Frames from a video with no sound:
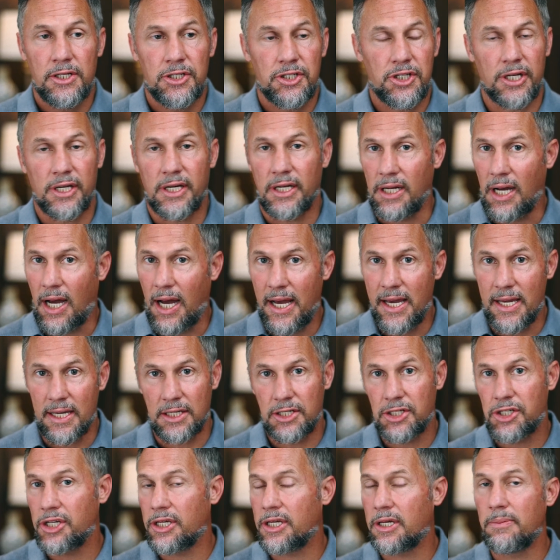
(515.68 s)
she can
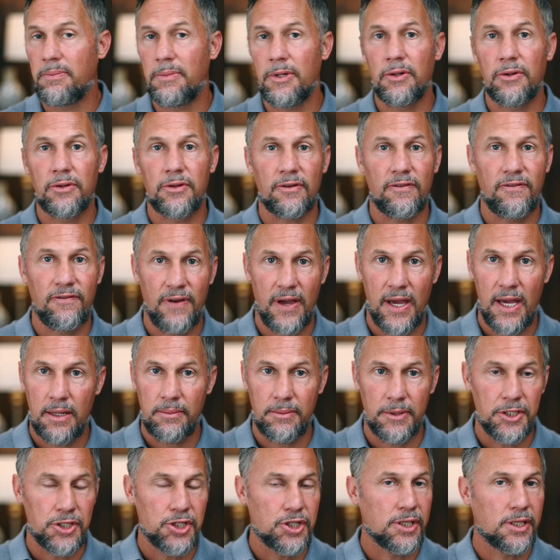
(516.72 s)
hike, she can be with her
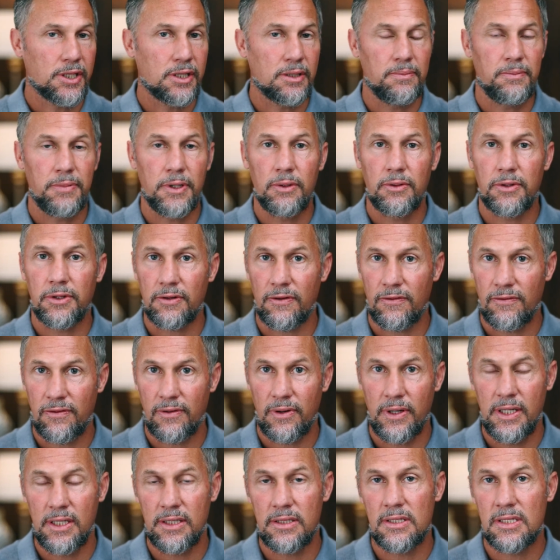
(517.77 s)
family, she can be with her
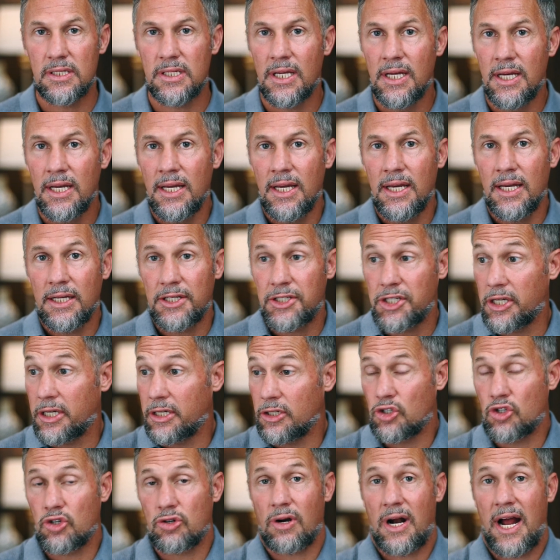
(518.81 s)
friends, she
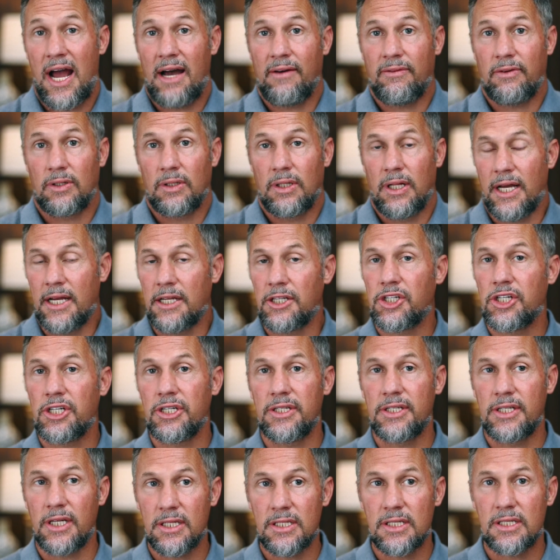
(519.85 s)
can travel, and she
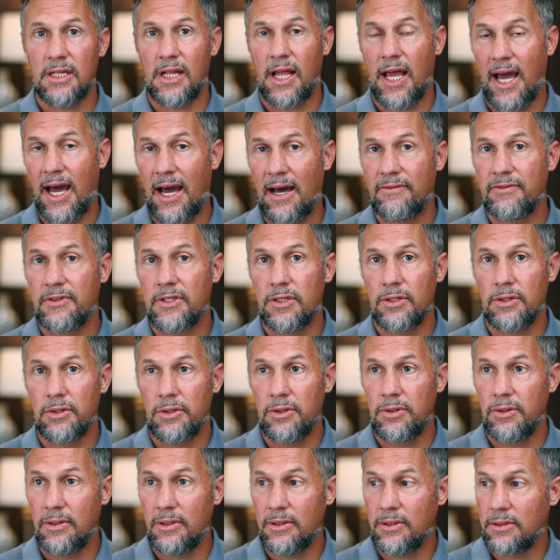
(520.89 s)
doesn't have
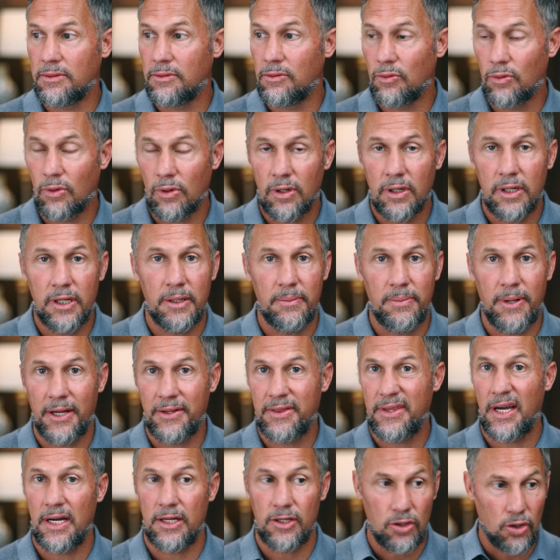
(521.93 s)
to worry
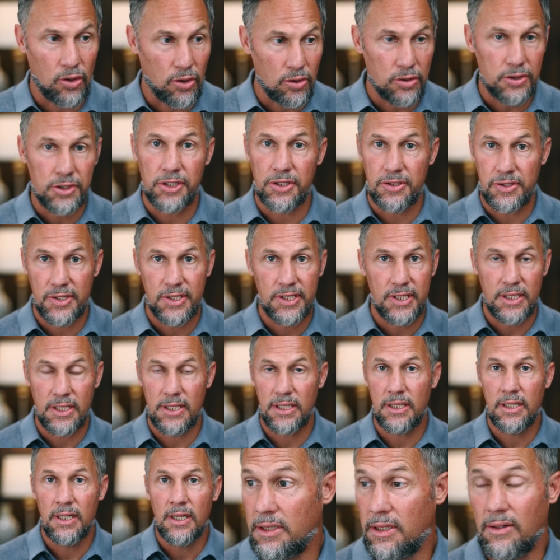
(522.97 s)
about that
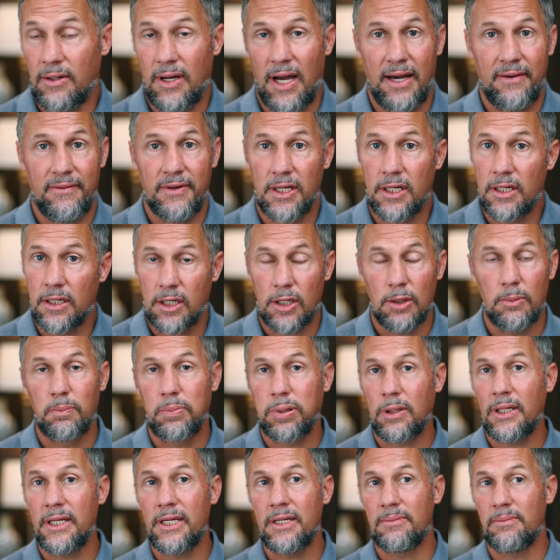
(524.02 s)
urgency, you know, having a
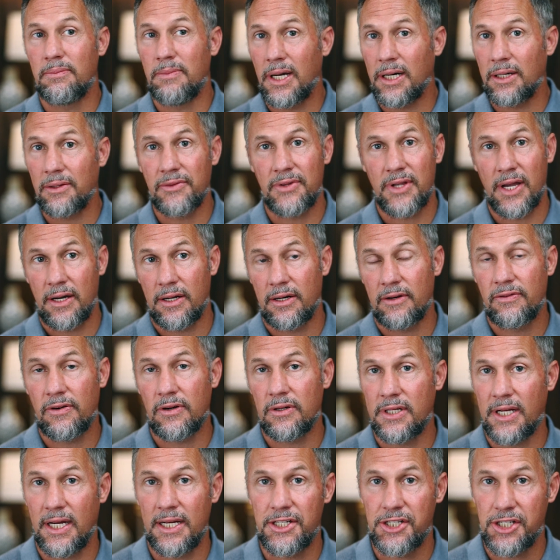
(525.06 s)
complete meltdown of
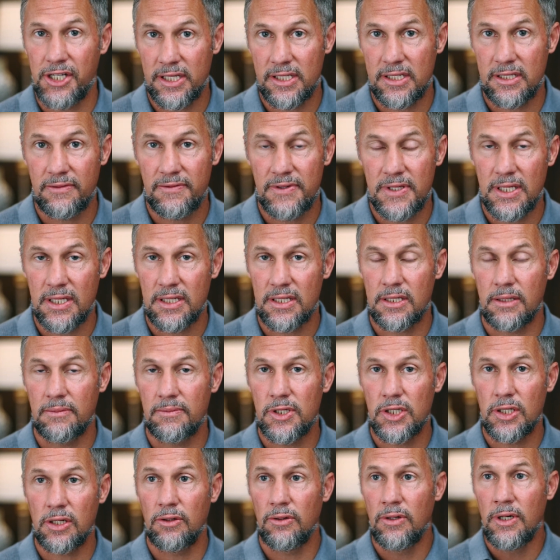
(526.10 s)
her digestive system.
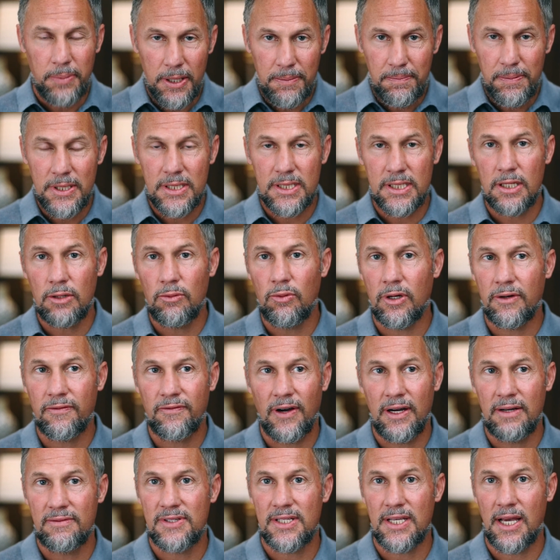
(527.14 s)
So B P C one
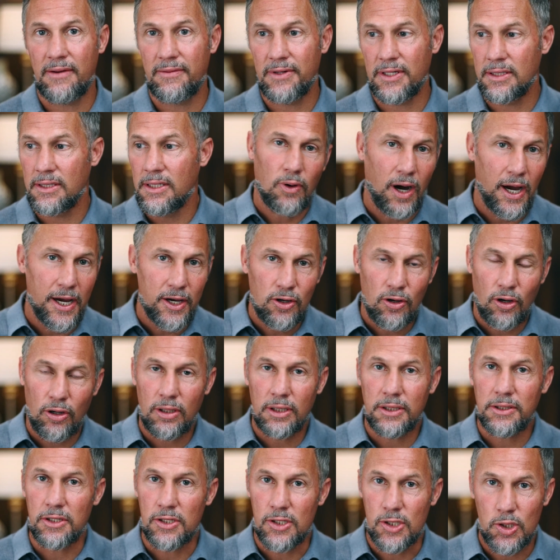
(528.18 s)
fifty-seven, I
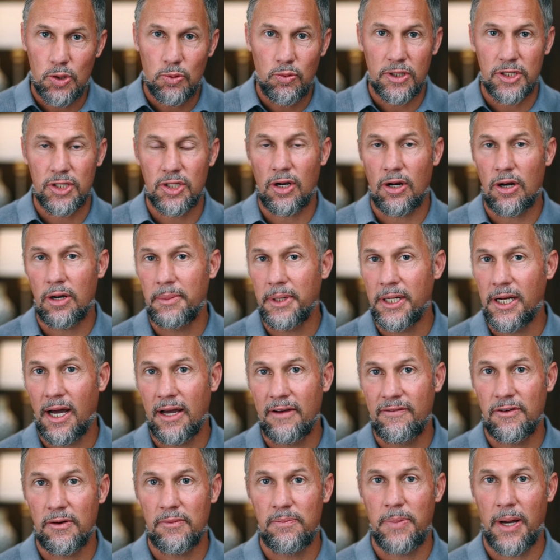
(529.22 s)
call it the Swiss Army
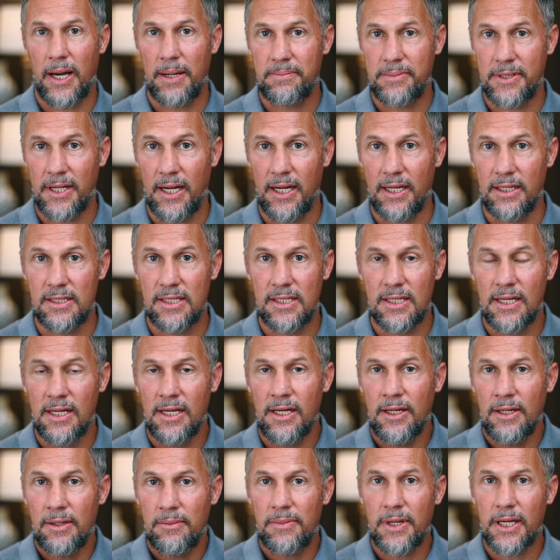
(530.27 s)
knife of peptides,
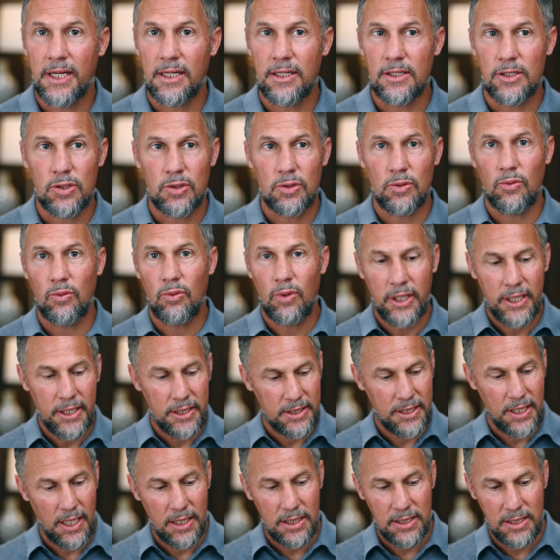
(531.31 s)
because what
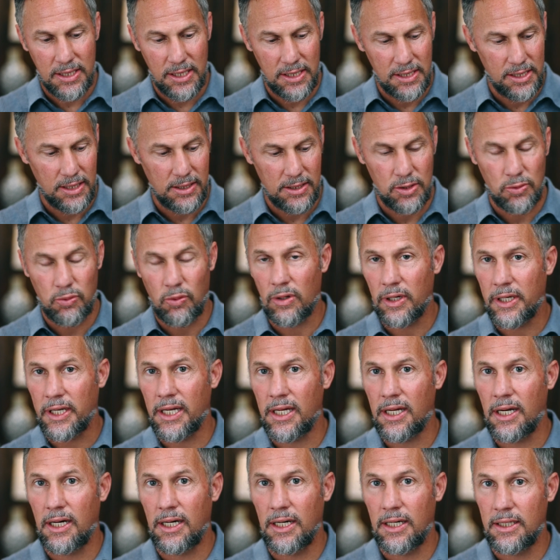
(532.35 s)
it does is it's
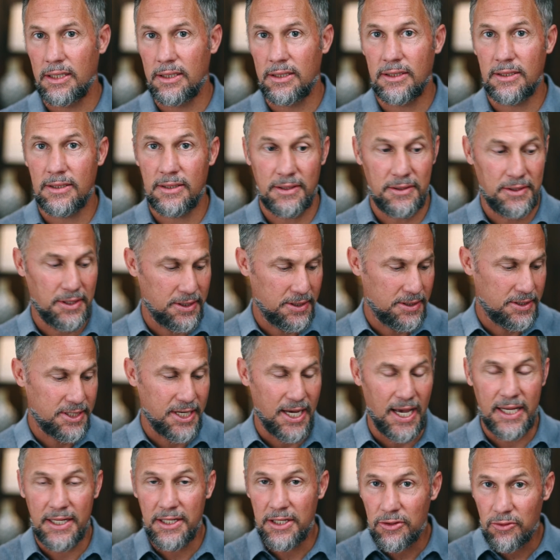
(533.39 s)
working on the
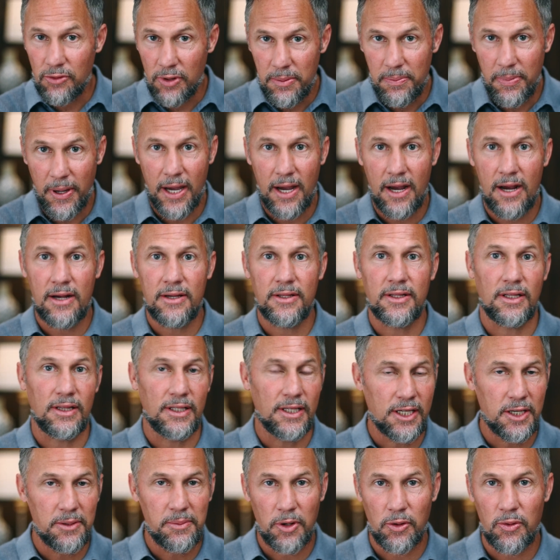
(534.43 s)
tendon repair, the
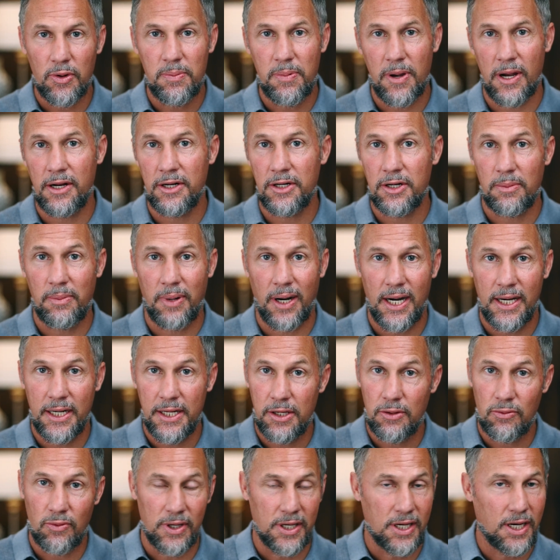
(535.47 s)
ligament repair in your body,
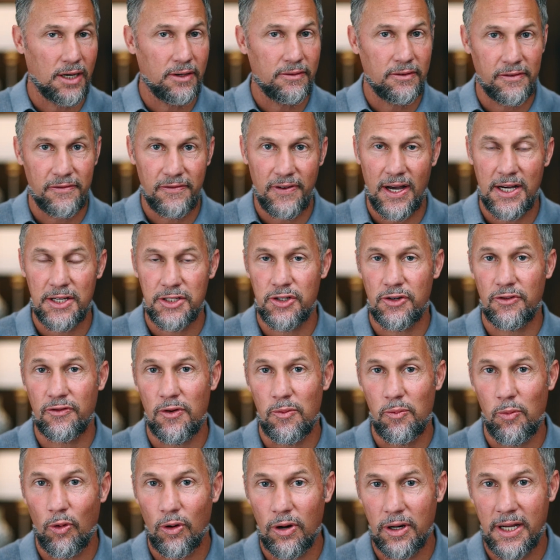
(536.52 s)
you recover faster
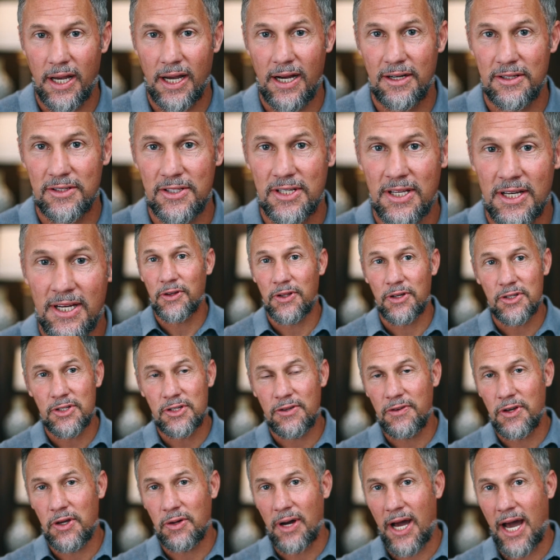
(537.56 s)
from workouts. For those
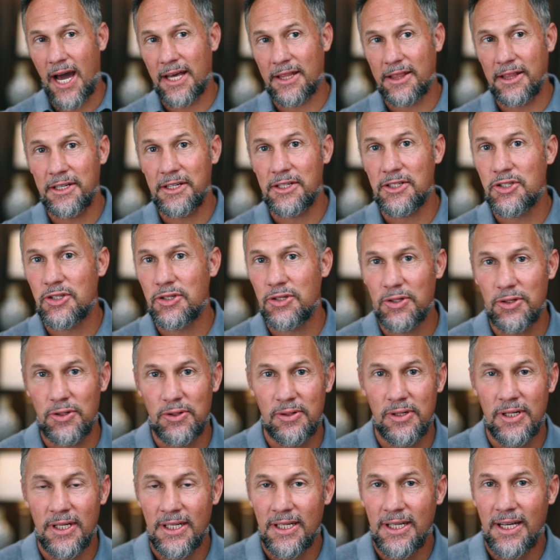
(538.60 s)
of you athletes
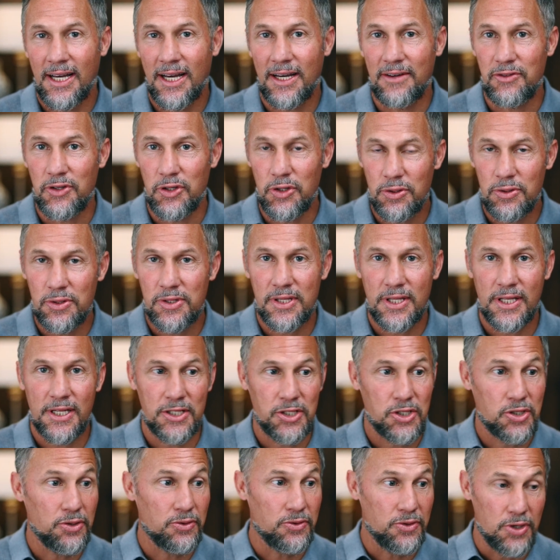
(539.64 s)
who have used
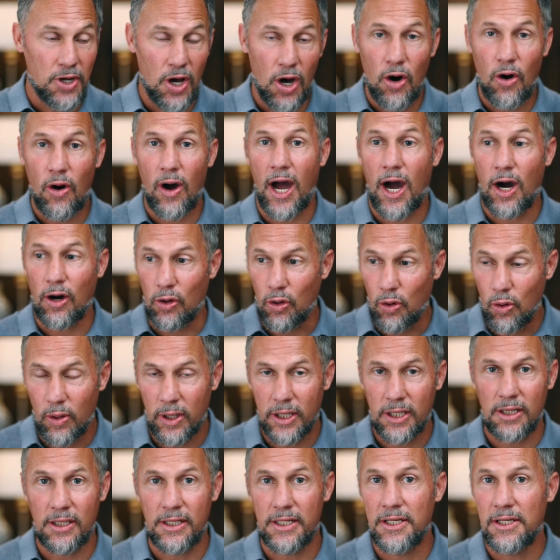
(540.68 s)
this, you know how
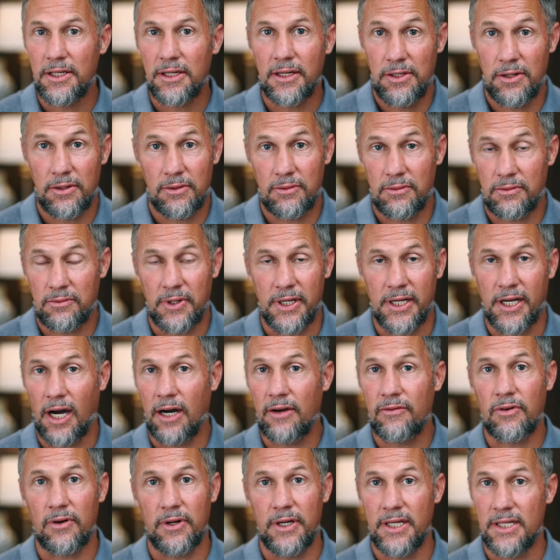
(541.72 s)
quickly your
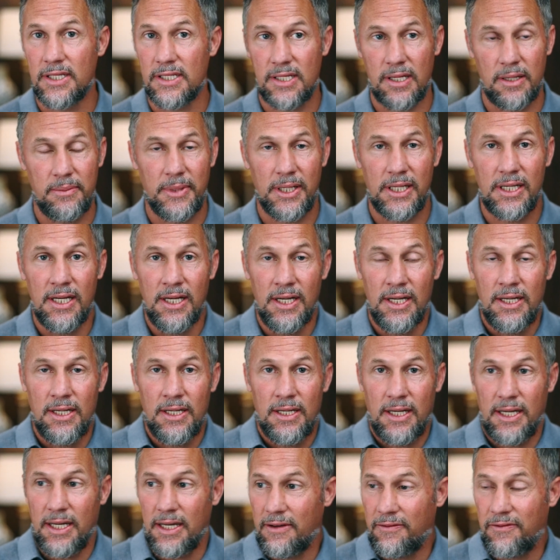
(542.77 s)
recovery is. I mean,
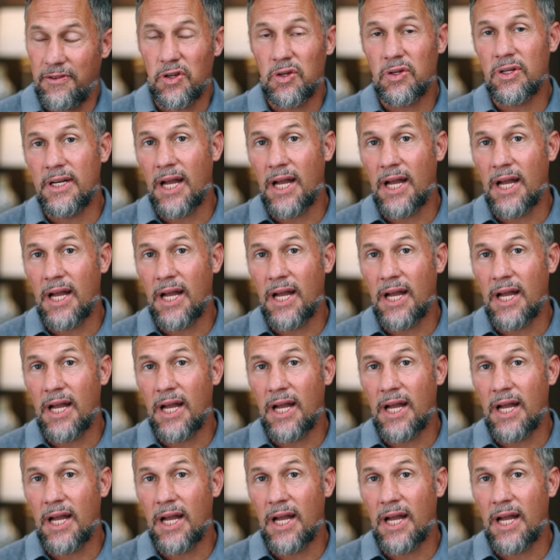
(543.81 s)
if you're